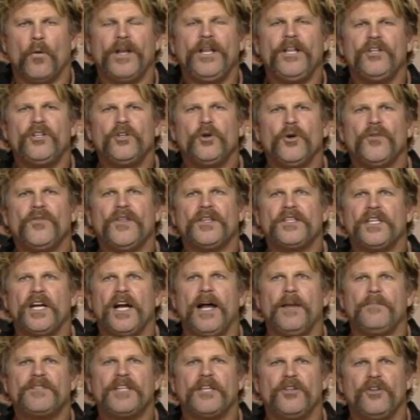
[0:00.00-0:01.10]
What do you do with the
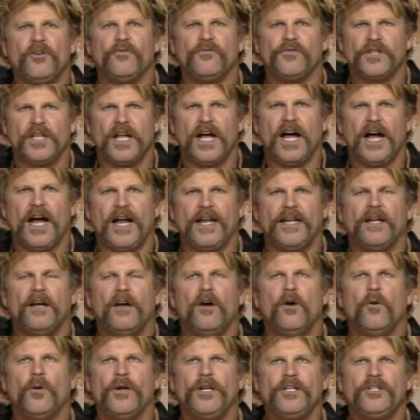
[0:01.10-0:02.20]
times that you've lied?
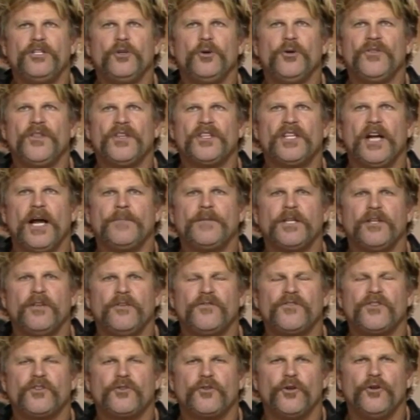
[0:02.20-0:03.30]
What do you do with the times that
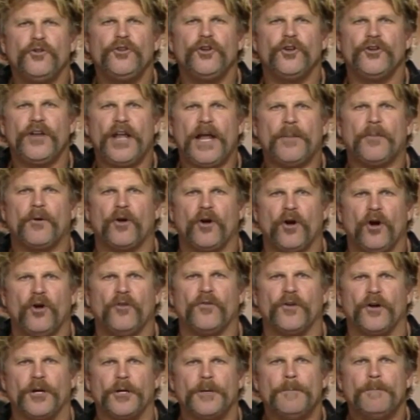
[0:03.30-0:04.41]
you've screwed your neighbor
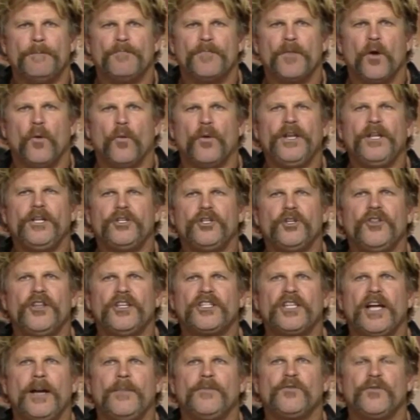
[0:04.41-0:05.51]
over? What do you do the
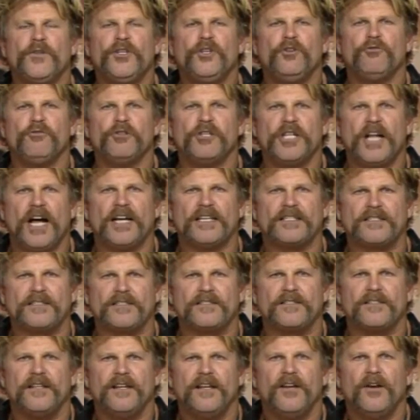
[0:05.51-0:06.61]
times when you
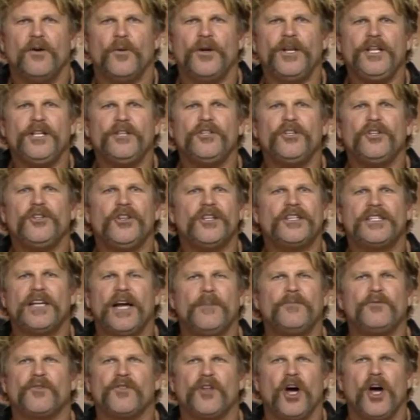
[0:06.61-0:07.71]
lust? What do you do the
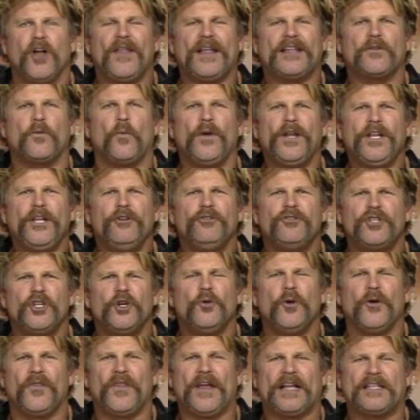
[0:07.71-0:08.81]
times with all that? What do you
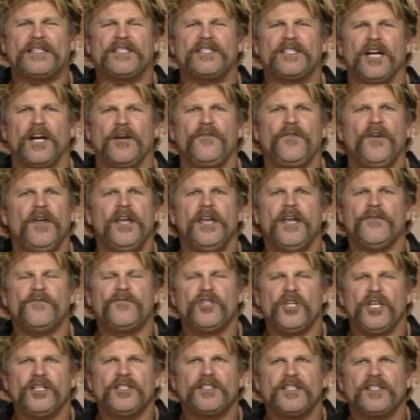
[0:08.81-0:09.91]
do with that stuff if
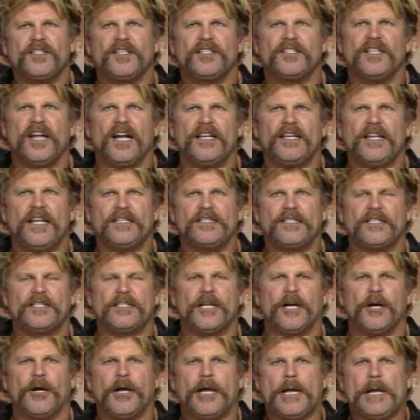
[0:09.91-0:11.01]
Jesus is not
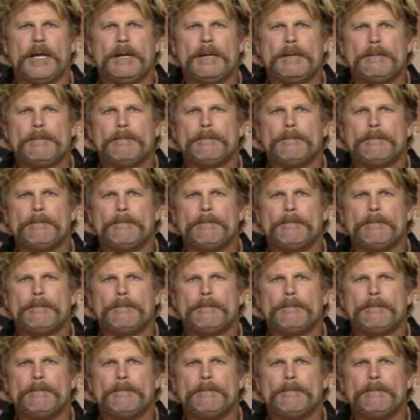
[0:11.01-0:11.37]
necessary?